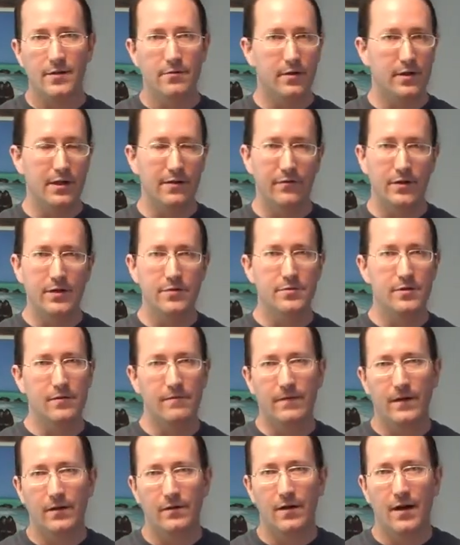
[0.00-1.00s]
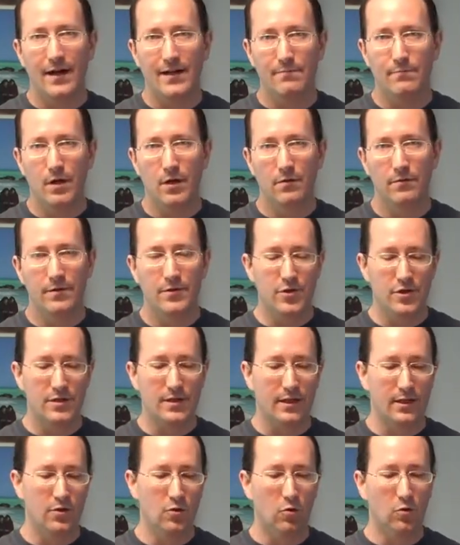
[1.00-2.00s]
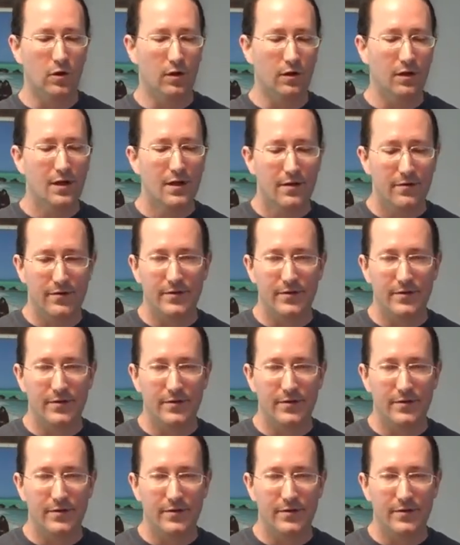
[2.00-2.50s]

You could even use it in Fahrenheit mode and just ignore